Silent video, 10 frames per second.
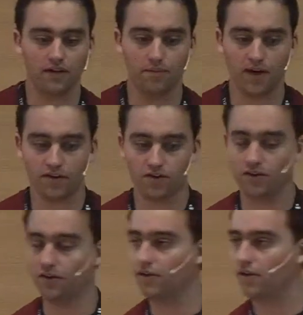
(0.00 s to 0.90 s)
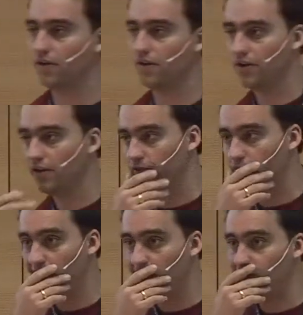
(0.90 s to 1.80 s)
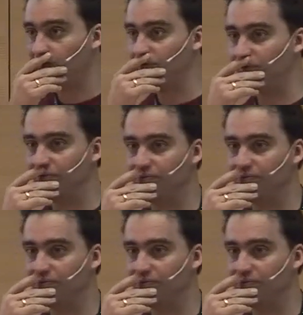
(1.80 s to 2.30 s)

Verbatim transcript: Imagine you have